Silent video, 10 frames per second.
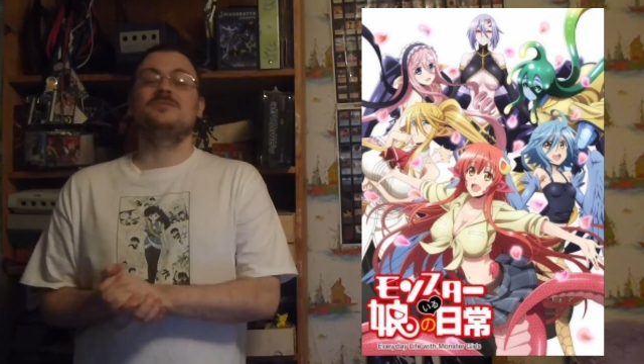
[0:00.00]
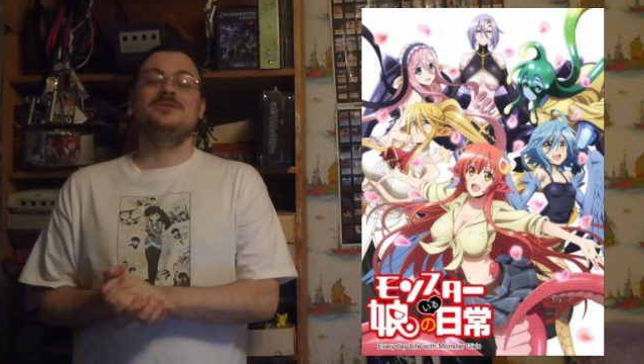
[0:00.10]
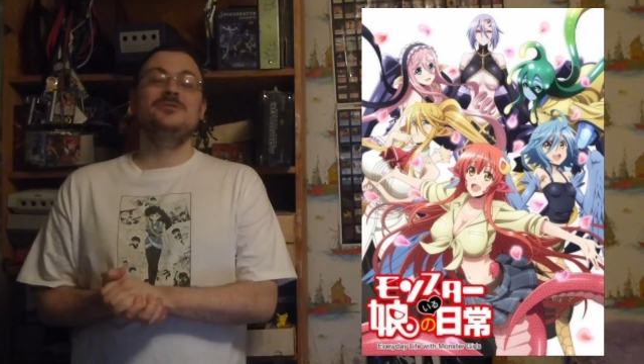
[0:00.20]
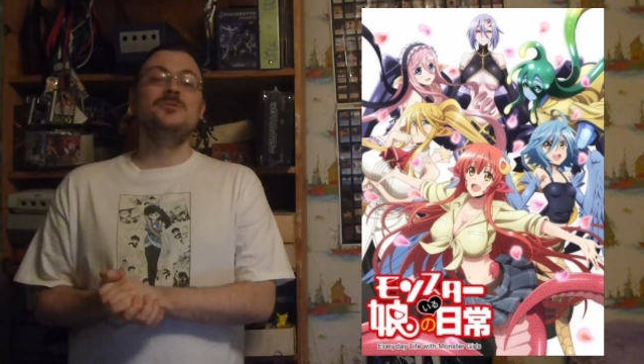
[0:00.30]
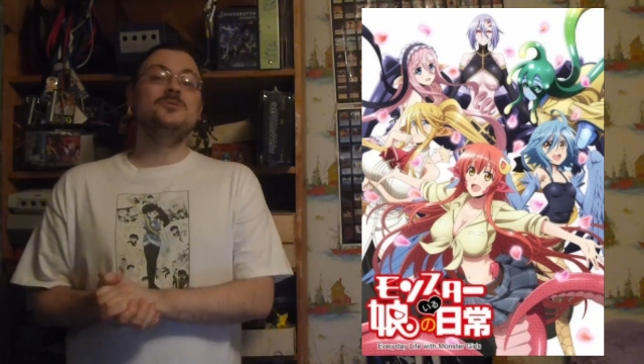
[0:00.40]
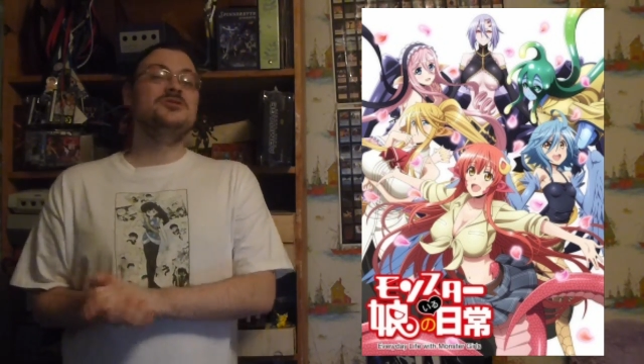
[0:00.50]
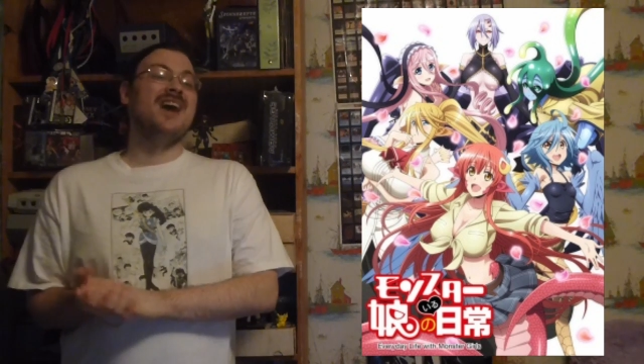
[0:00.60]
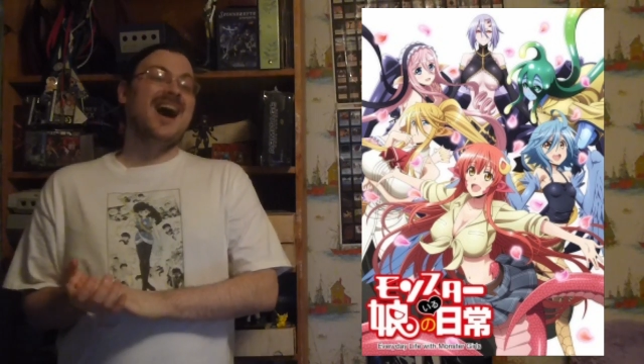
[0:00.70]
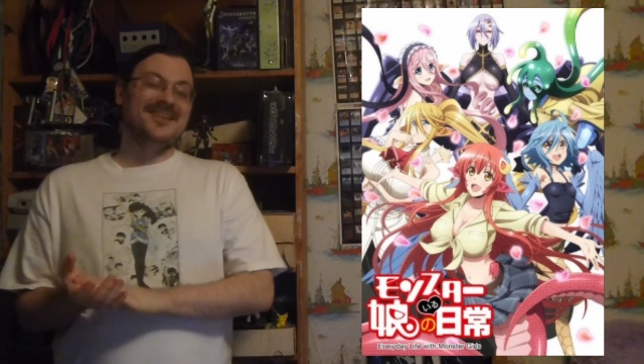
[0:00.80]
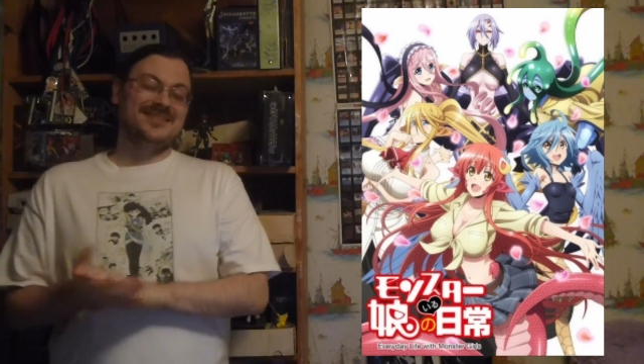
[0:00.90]
new
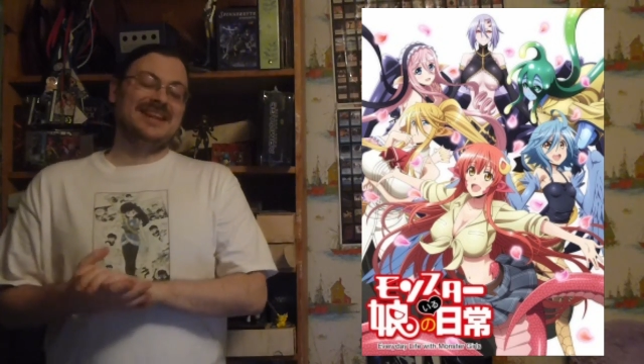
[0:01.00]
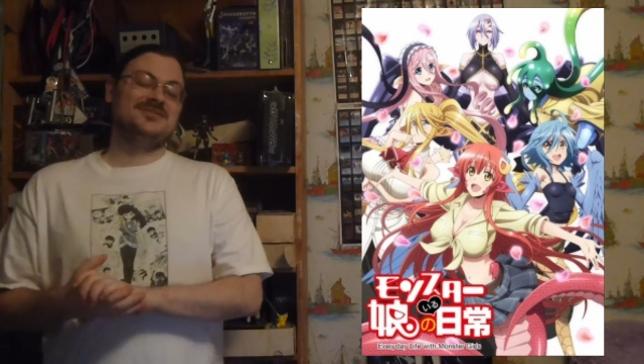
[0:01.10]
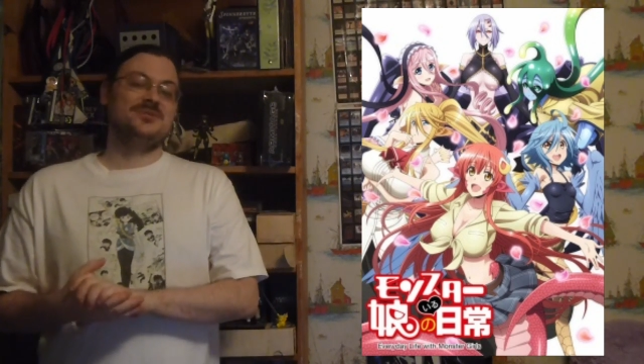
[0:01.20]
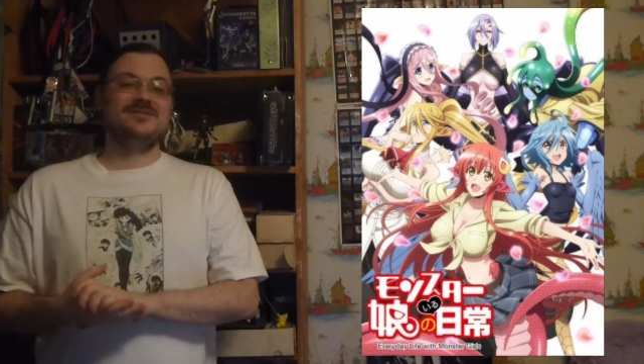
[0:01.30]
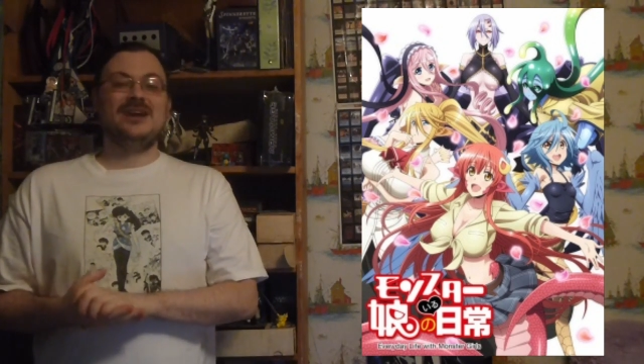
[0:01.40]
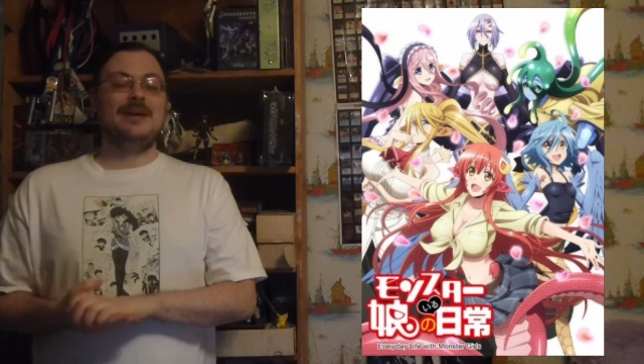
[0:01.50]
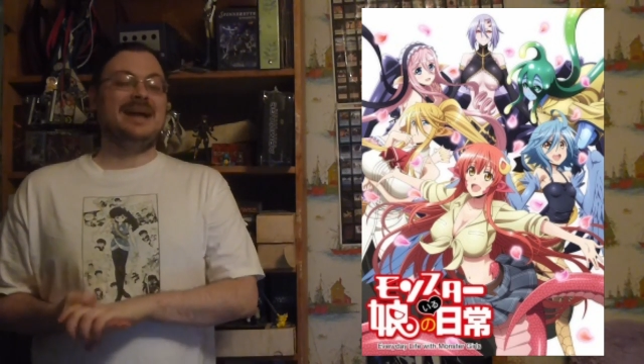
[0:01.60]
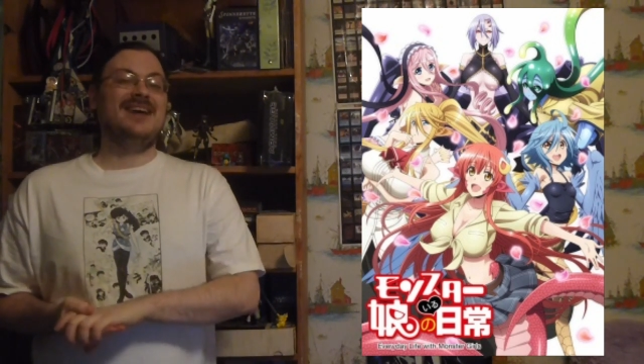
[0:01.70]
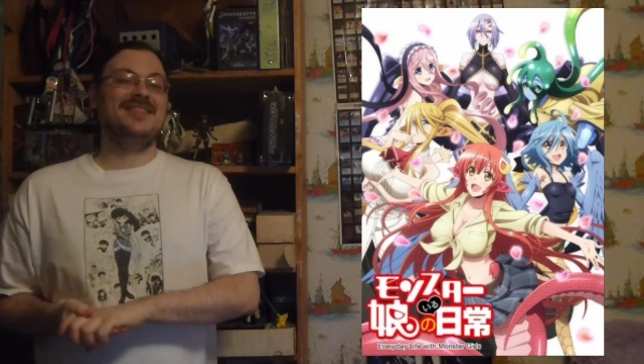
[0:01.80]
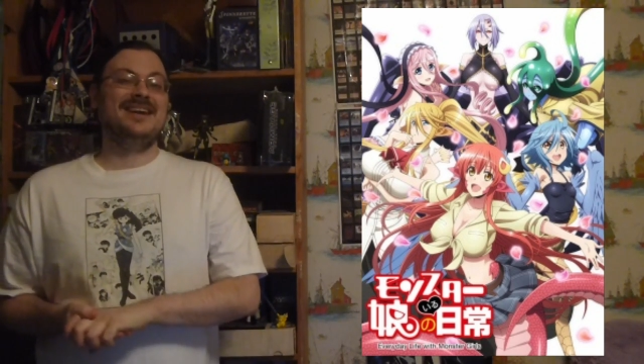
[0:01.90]
genre that's sort of come
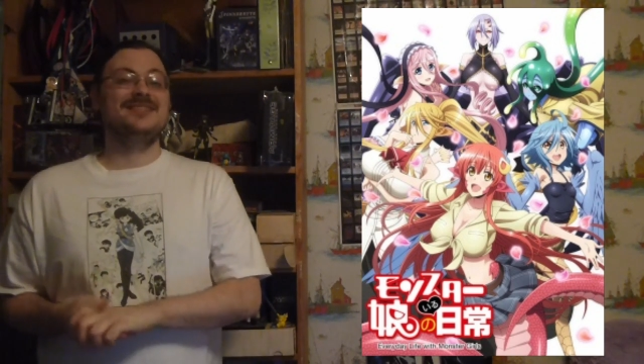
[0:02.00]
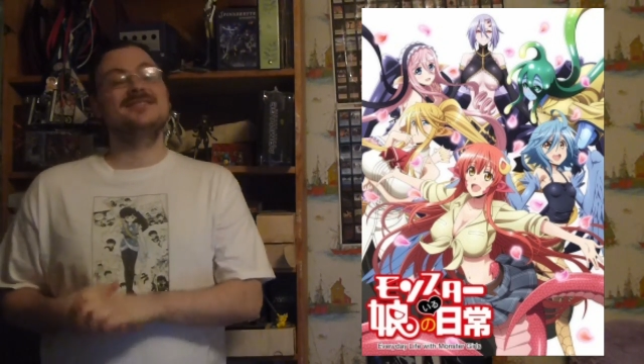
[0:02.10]
out there.